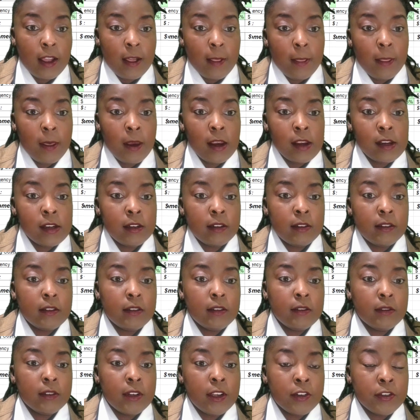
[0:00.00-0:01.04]
That is
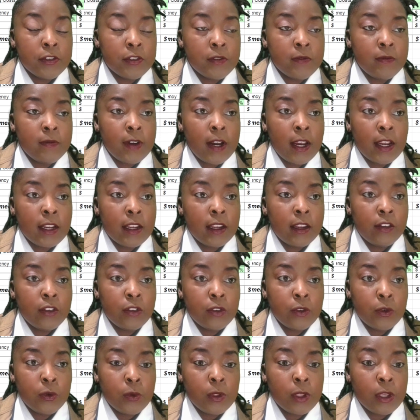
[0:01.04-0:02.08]
later divided
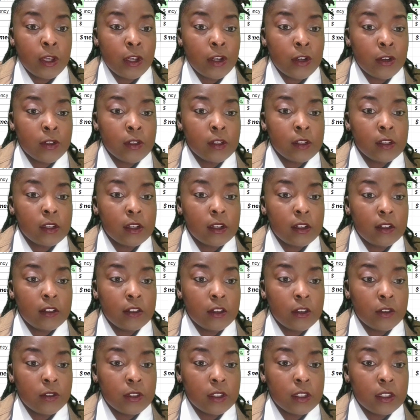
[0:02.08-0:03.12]
into their
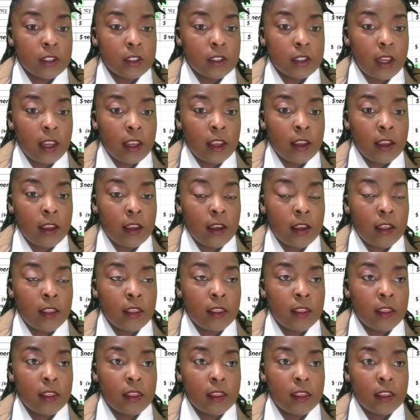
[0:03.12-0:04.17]
consultants and
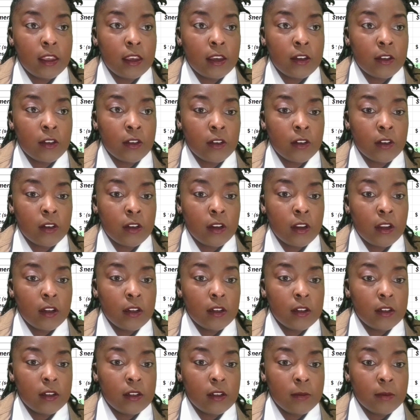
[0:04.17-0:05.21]
their
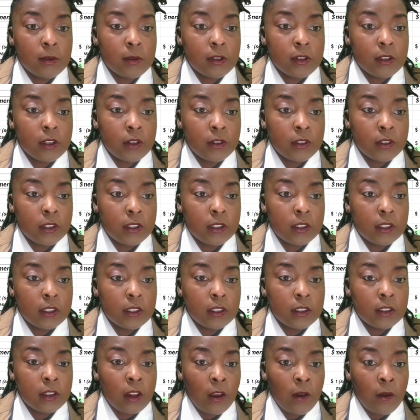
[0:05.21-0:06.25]
sub consultants.
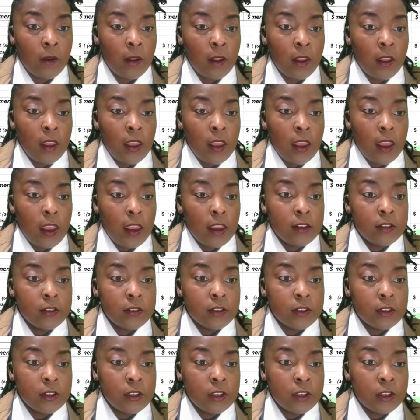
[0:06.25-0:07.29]
So
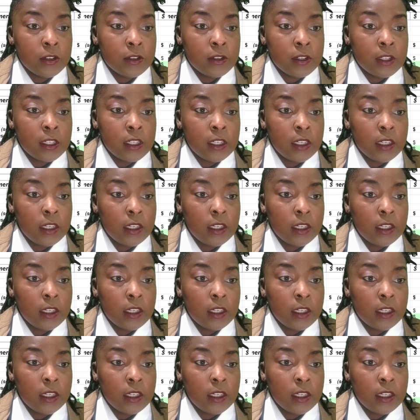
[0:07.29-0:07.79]
engineering,